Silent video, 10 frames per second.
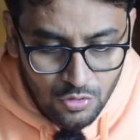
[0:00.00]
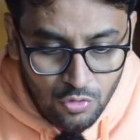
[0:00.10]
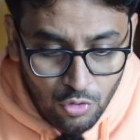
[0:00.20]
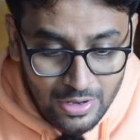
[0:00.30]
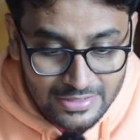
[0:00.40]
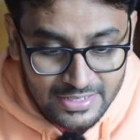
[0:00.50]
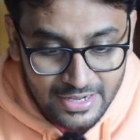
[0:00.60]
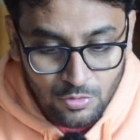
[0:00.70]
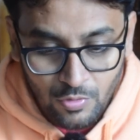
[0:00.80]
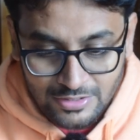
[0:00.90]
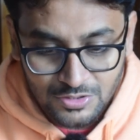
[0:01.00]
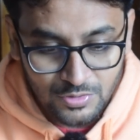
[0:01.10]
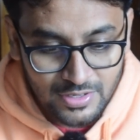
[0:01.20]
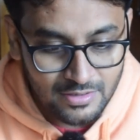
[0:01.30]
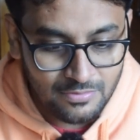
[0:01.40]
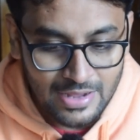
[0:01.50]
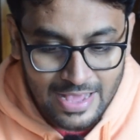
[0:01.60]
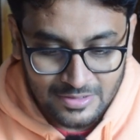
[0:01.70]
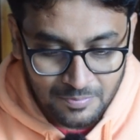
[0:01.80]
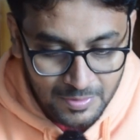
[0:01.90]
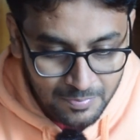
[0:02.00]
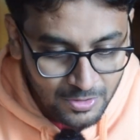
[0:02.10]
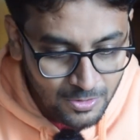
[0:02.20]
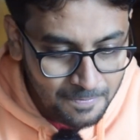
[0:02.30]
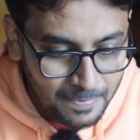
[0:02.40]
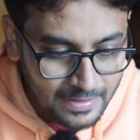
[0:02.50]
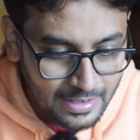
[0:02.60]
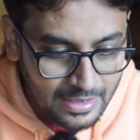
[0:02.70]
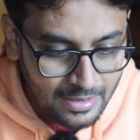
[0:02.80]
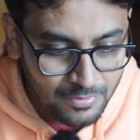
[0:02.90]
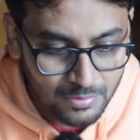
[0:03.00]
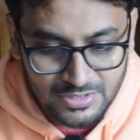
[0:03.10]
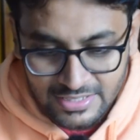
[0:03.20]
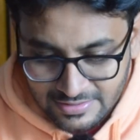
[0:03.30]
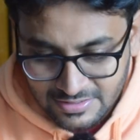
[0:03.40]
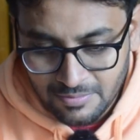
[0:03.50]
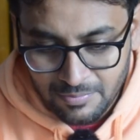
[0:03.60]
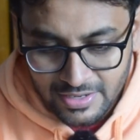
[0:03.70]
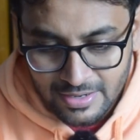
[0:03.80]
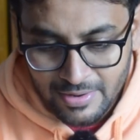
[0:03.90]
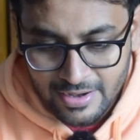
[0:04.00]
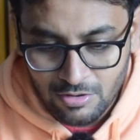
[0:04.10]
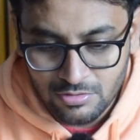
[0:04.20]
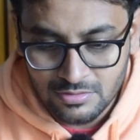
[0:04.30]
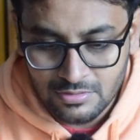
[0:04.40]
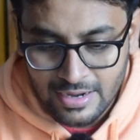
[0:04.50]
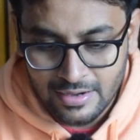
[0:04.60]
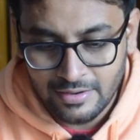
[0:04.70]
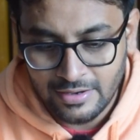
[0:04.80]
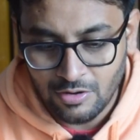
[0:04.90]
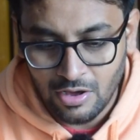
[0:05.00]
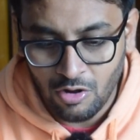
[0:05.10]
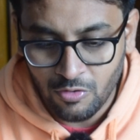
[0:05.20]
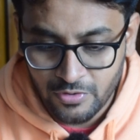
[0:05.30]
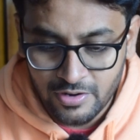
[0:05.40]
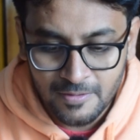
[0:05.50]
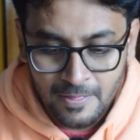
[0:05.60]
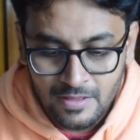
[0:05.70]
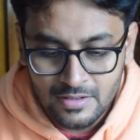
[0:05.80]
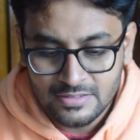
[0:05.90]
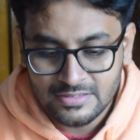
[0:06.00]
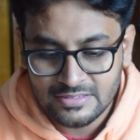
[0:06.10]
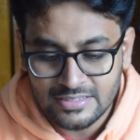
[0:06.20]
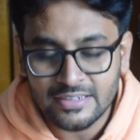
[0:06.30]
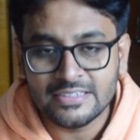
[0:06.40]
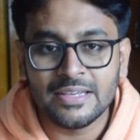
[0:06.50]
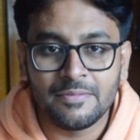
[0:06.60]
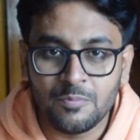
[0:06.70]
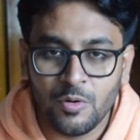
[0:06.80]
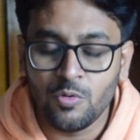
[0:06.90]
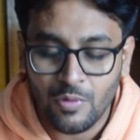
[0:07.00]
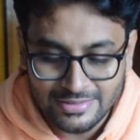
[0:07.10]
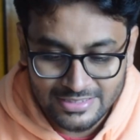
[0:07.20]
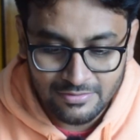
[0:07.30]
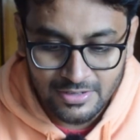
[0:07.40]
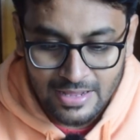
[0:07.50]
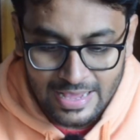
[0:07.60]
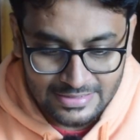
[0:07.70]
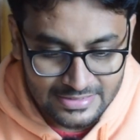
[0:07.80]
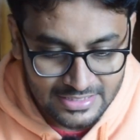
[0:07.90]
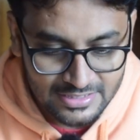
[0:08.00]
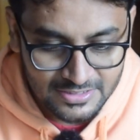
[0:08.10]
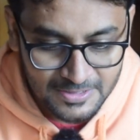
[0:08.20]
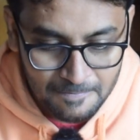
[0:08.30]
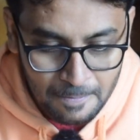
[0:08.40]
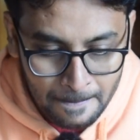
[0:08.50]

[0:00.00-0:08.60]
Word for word: Google has taken one student as a PPO uh, from CSE, BTech background, and it offered 37.17 as CTC.